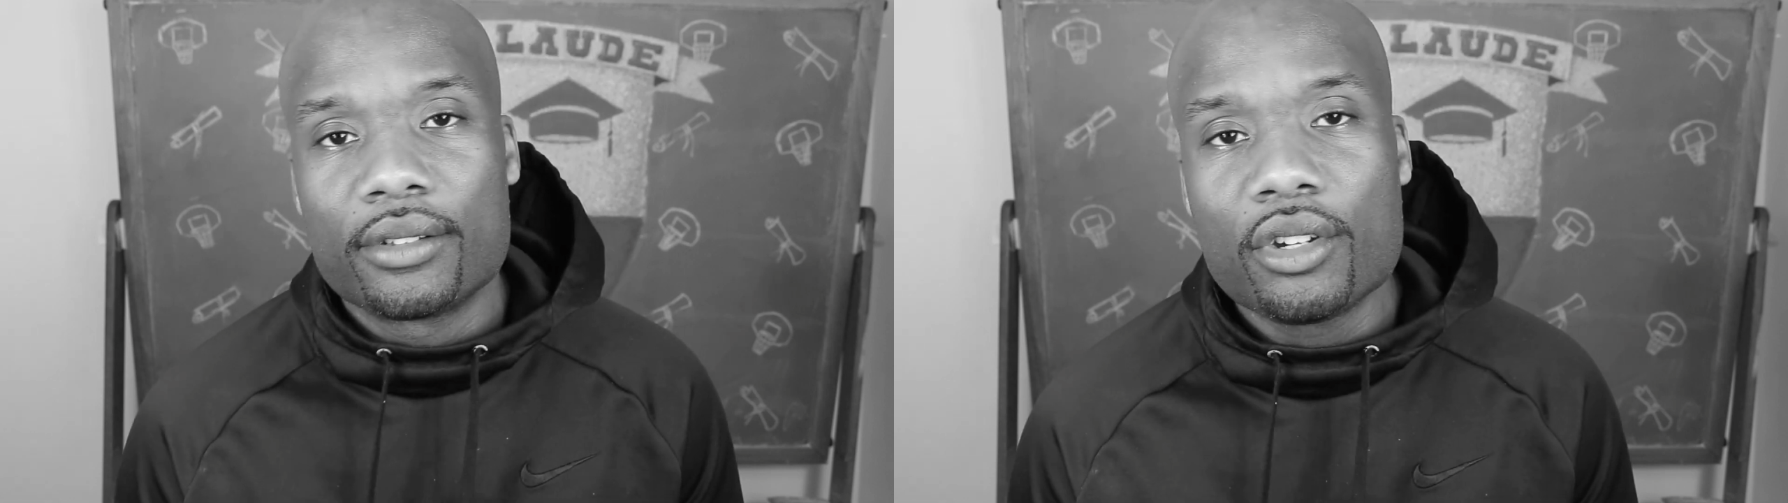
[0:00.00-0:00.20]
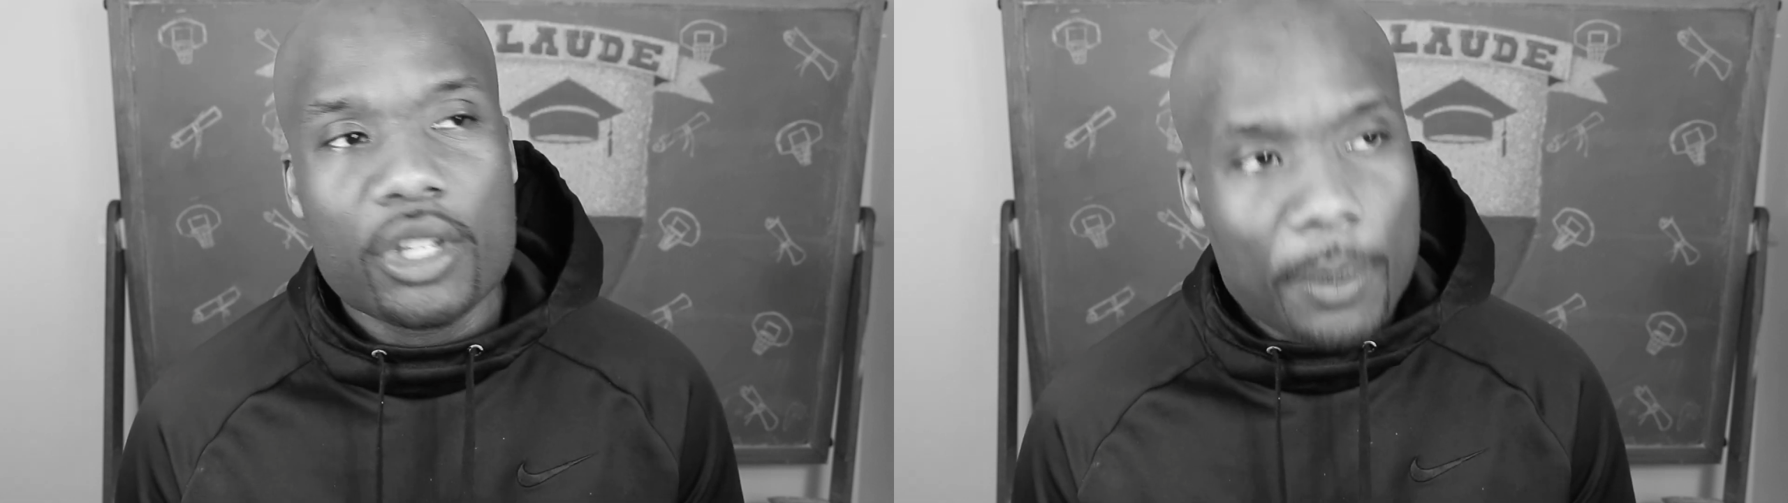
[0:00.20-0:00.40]

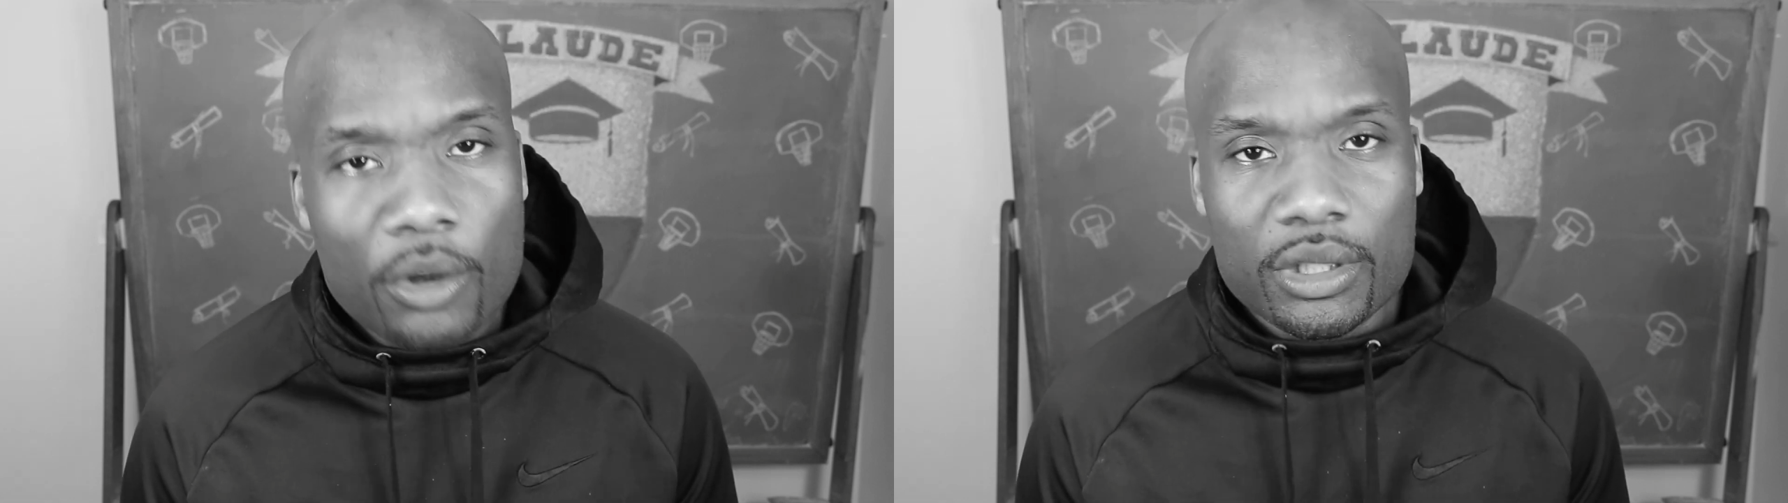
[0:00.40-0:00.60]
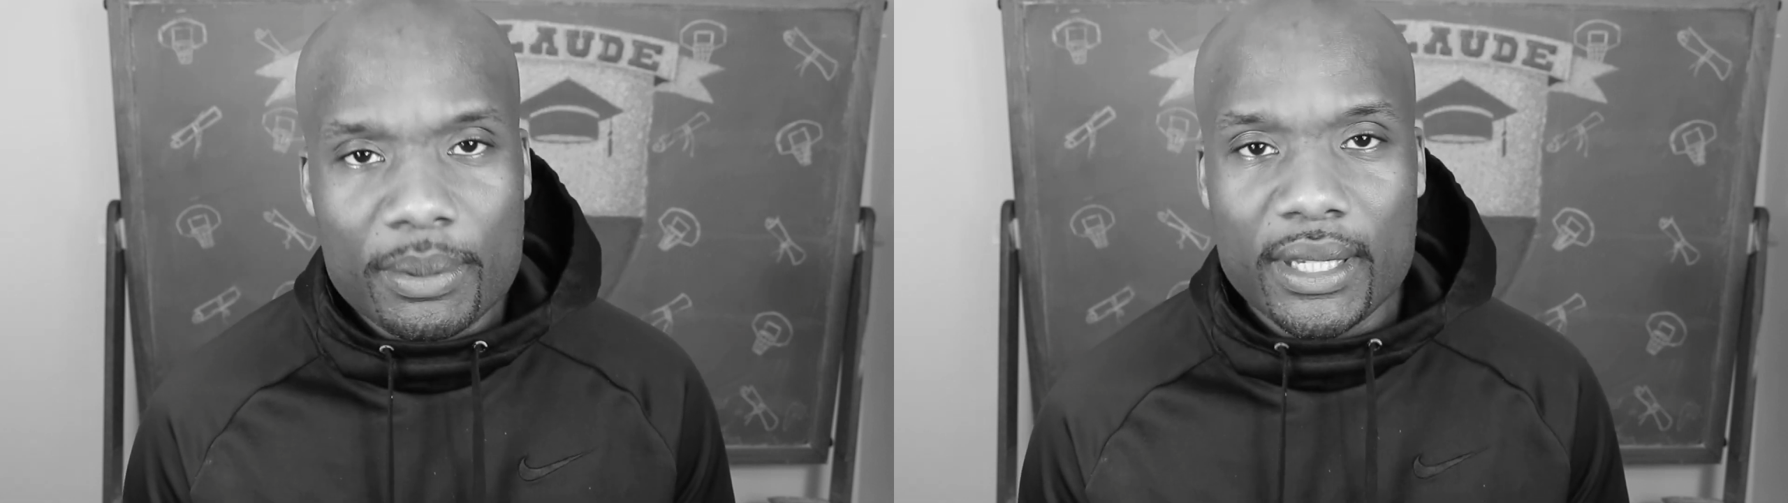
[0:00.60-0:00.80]
You're
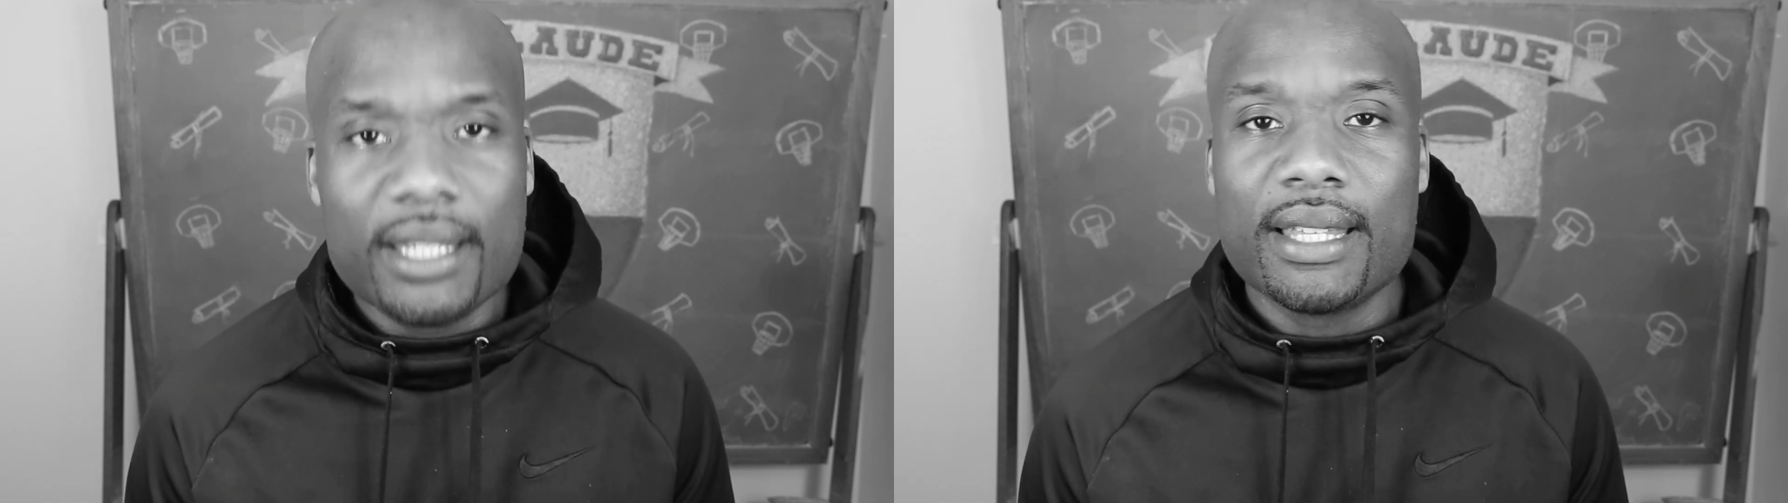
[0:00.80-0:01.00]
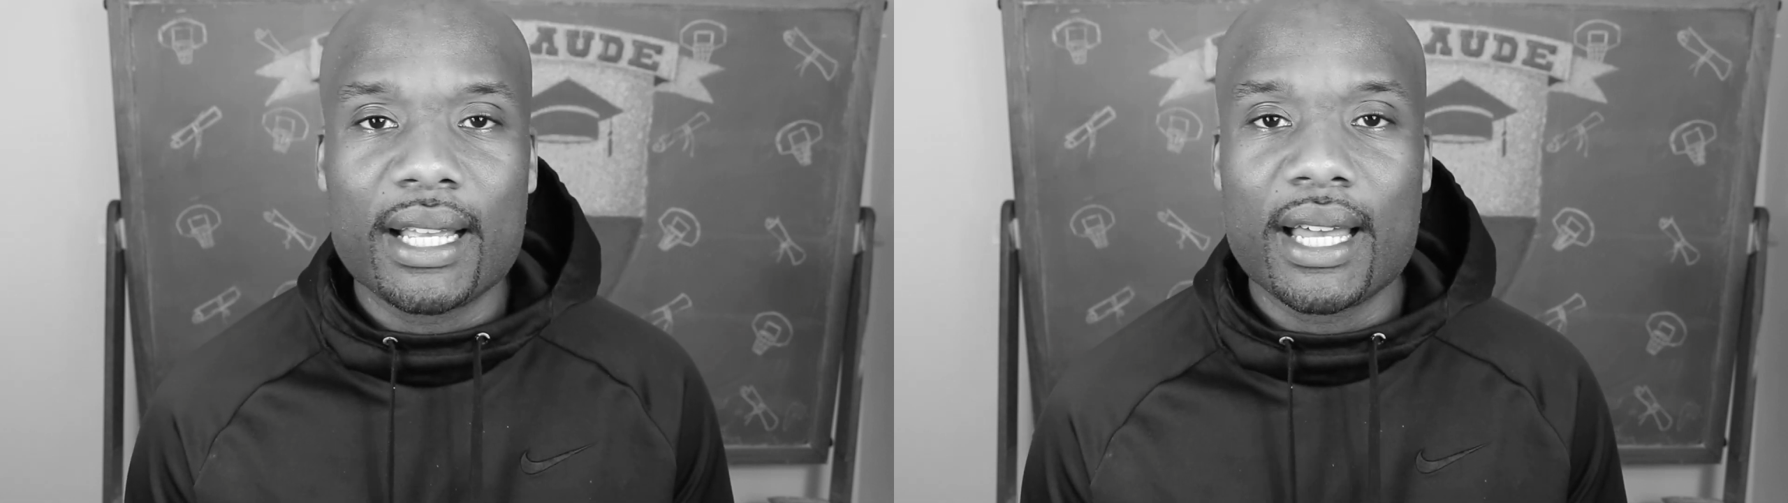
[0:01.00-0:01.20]
supposed to be eating that